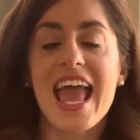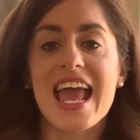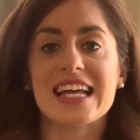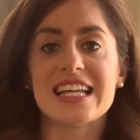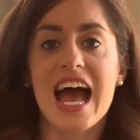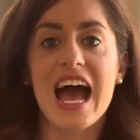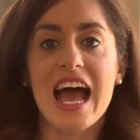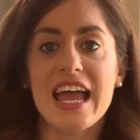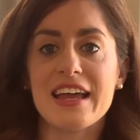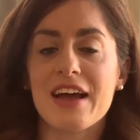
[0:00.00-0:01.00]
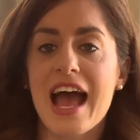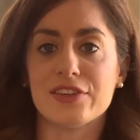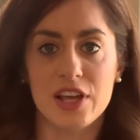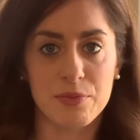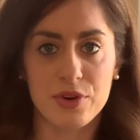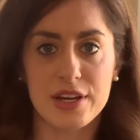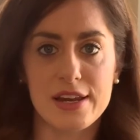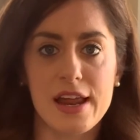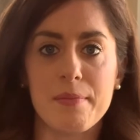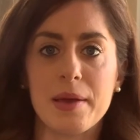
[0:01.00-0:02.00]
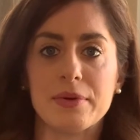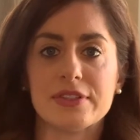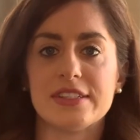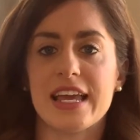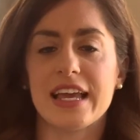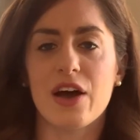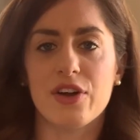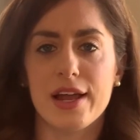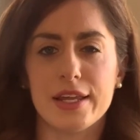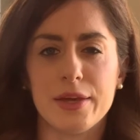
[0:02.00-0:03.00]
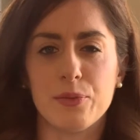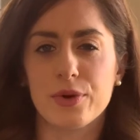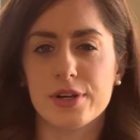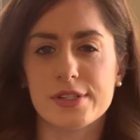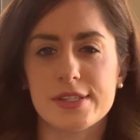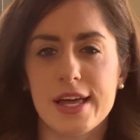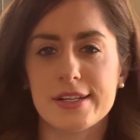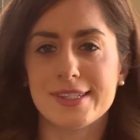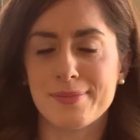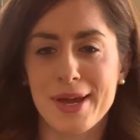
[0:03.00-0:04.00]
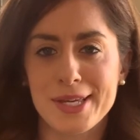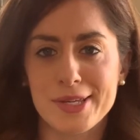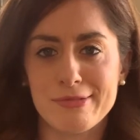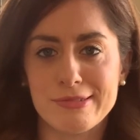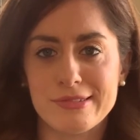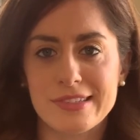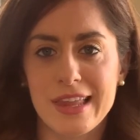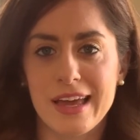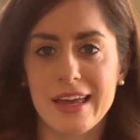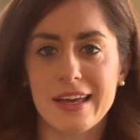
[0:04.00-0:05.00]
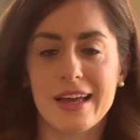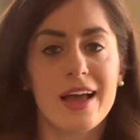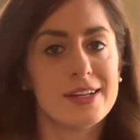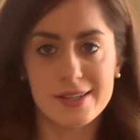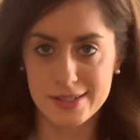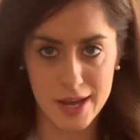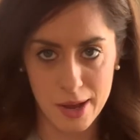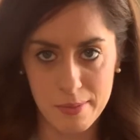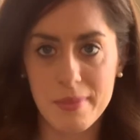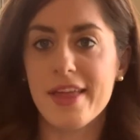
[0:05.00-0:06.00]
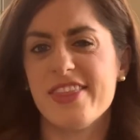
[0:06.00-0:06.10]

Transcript: and as I'm reading, I'm able to take out any words that she might use, like dumb,